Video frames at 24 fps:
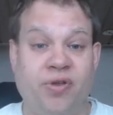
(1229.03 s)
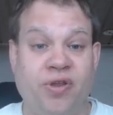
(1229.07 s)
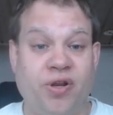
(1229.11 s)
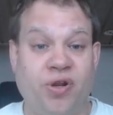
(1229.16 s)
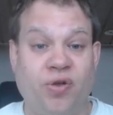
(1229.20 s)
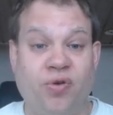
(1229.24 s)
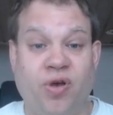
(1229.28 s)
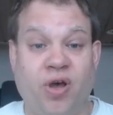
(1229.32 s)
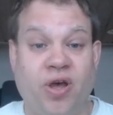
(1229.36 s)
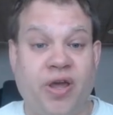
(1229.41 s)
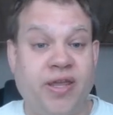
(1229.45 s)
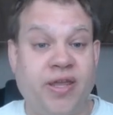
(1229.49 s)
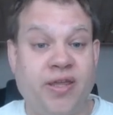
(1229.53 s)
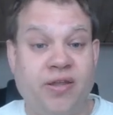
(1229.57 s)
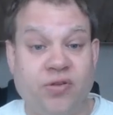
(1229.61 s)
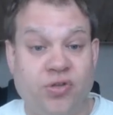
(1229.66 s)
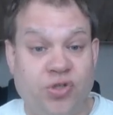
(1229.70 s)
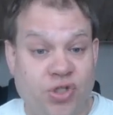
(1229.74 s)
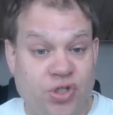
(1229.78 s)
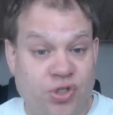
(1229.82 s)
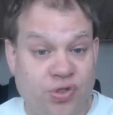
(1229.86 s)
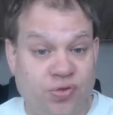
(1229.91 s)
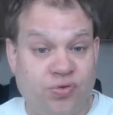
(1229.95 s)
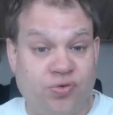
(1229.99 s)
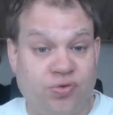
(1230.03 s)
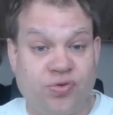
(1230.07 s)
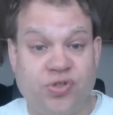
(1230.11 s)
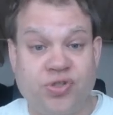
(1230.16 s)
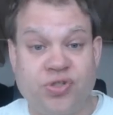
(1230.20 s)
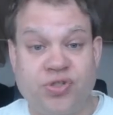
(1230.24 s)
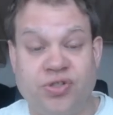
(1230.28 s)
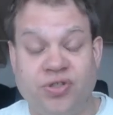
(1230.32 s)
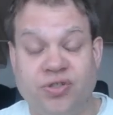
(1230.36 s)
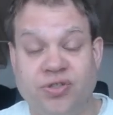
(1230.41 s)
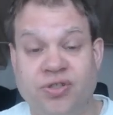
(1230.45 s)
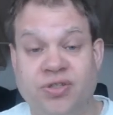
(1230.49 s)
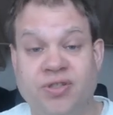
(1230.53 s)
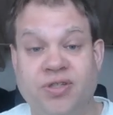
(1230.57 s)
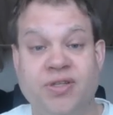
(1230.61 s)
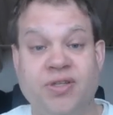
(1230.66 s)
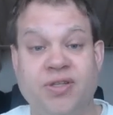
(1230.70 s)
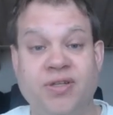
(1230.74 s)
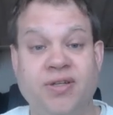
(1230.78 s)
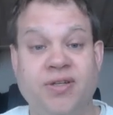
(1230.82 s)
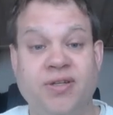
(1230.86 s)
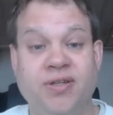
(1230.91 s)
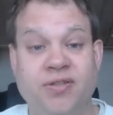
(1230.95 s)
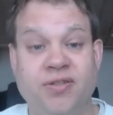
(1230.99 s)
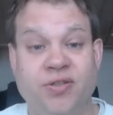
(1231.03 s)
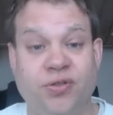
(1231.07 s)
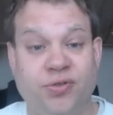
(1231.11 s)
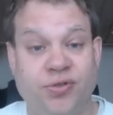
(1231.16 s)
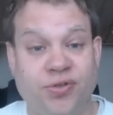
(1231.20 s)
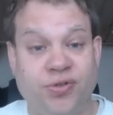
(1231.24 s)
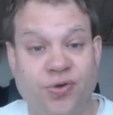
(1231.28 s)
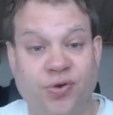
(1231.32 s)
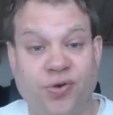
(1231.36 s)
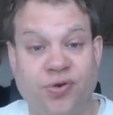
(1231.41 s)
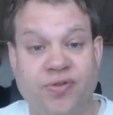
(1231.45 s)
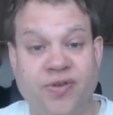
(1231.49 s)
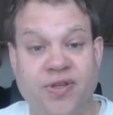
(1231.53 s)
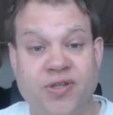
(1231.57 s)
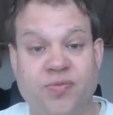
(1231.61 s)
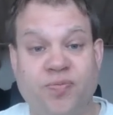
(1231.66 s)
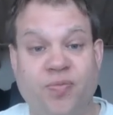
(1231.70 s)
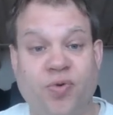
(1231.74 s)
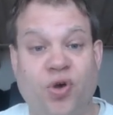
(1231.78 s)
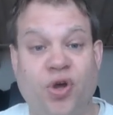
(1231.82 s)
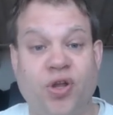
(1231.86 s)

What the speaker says: You know, I can choose to turn this